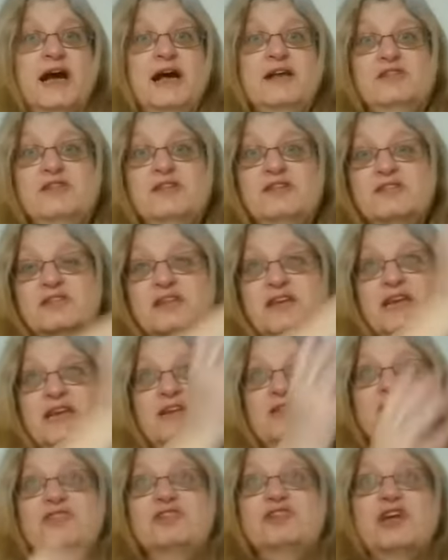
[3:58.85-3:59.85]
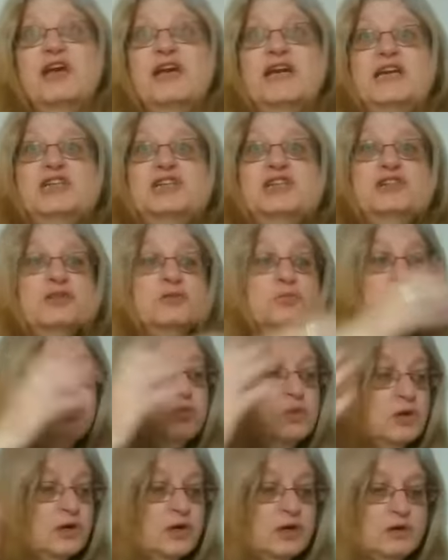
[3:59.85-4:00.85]
As the seasons change, the
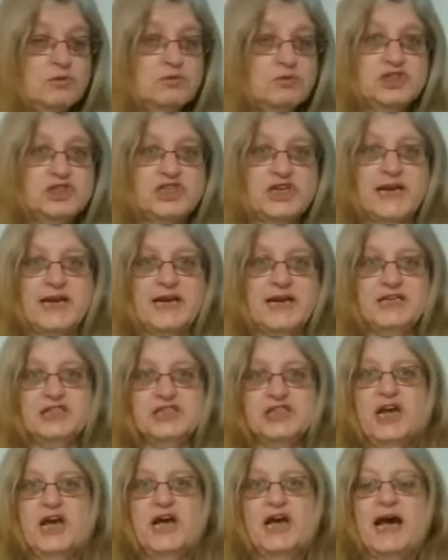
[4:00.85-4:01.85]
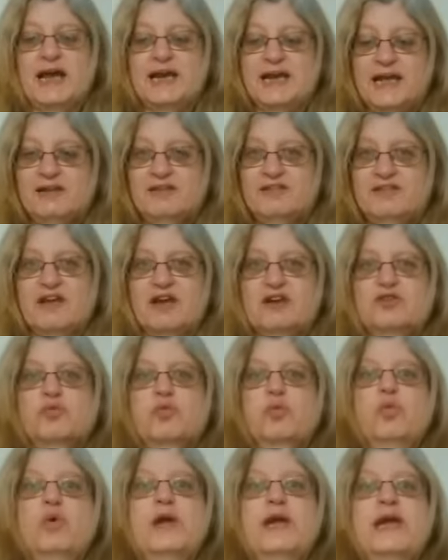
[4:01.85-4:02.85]
world change. And as such,
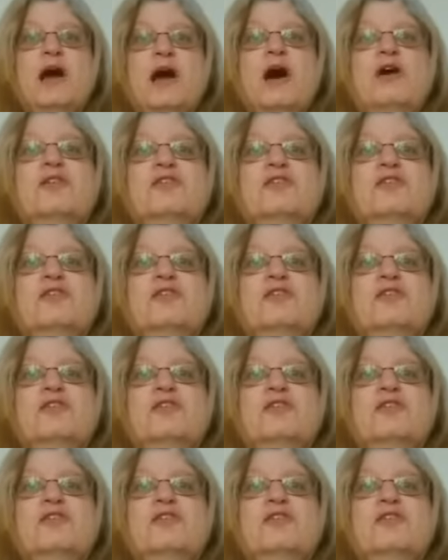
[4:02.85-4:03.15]
we